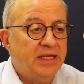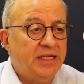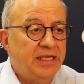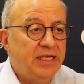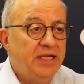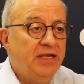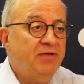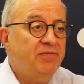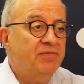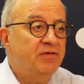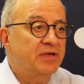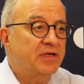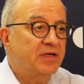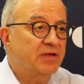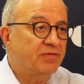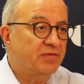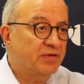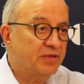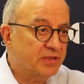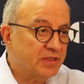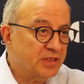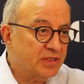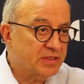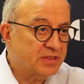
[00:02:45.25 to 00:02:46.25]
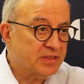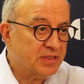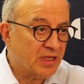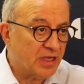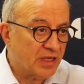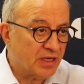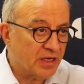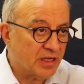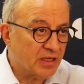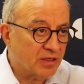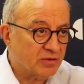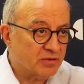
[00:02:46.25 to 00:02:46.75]
Even if it is
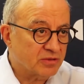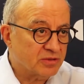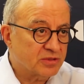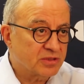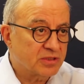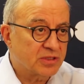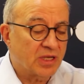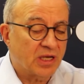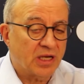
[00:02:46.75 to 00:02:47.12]
announced,